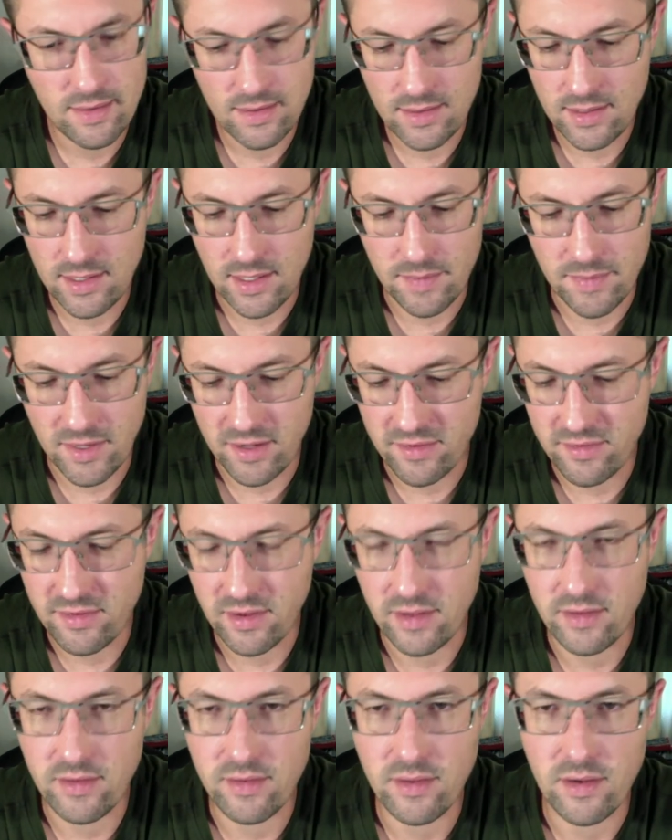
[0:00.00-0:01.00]
I'm not
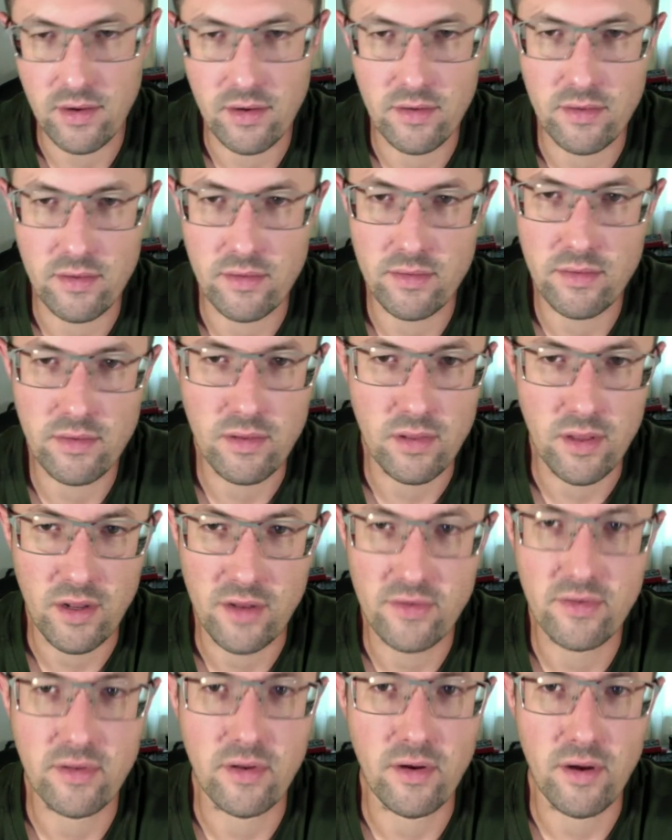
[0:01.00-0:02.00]
saying that they're the
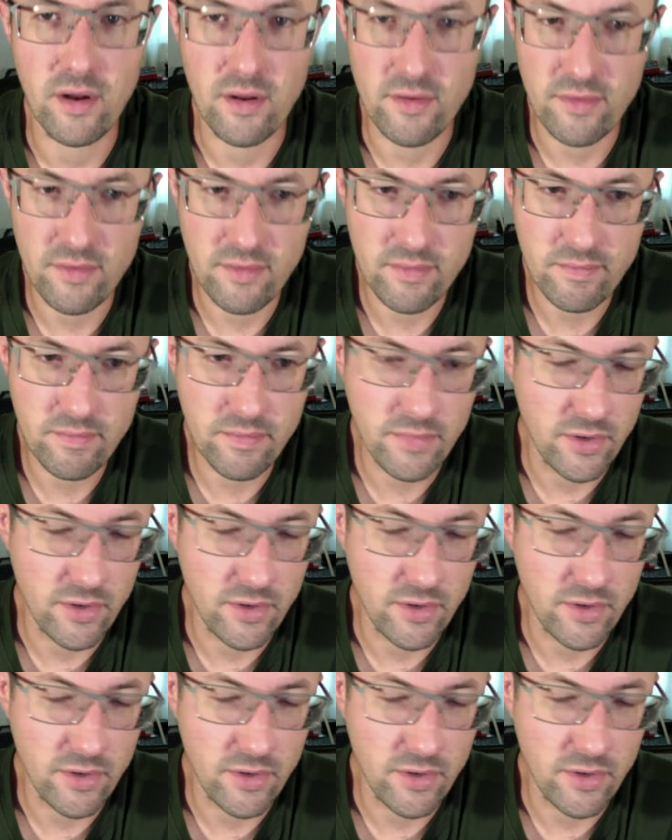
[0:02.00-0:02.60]
latest and greatest.